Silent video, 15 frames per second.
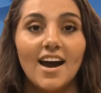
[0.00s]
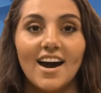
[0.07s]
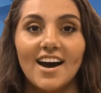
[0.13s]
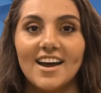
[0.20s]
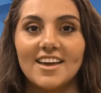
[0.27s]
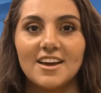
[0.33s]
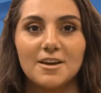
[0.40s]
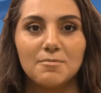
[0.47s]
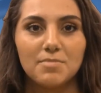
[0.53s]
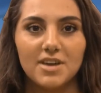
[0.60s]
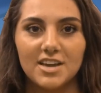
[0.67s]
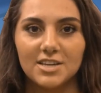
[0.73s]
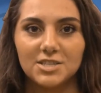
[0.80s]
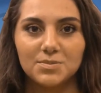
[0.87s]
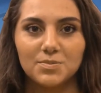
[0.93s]
Hi, I'm
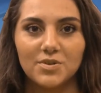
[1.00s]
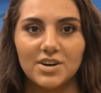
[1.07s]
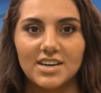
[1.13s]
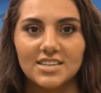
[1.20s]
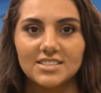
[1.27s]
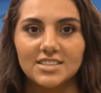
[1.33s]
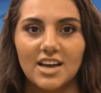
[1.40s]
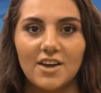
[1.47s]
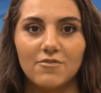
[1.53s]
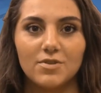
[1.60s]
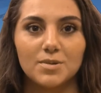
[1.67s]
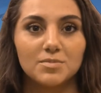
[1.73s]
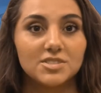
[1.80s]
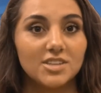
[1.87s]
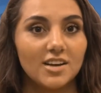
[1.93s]
Paige Boyce. I'm
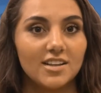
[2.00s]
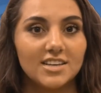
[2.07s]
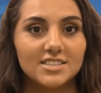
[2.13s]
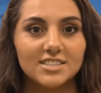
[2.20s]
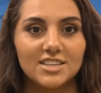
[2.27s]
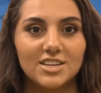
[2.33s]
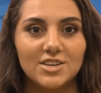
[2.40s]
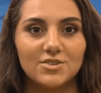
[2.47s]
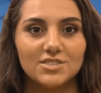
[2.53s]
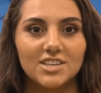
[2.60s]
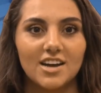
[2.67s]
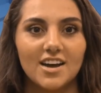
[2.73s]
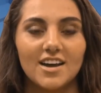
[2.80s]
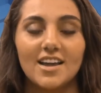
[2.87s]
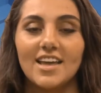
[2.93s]
from Salt Lake City,
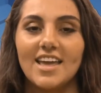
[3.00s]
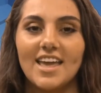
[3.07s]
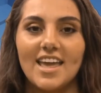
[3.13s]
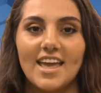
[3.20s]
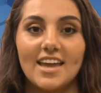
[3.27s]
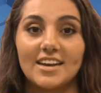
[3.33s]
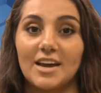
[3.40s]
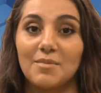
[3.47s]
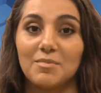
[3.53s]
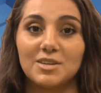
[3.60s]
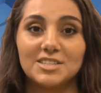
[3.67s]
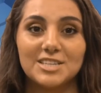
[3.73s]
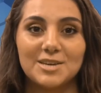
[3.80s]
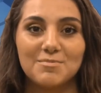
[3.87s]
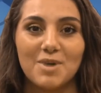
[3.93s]
Utah, and I'm
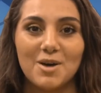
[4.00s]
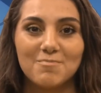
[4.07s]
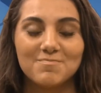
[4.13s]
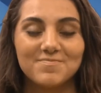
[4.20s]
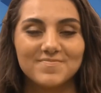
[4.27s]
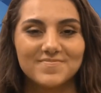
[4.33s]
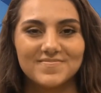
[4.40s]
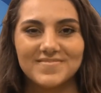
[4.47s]
the team mom.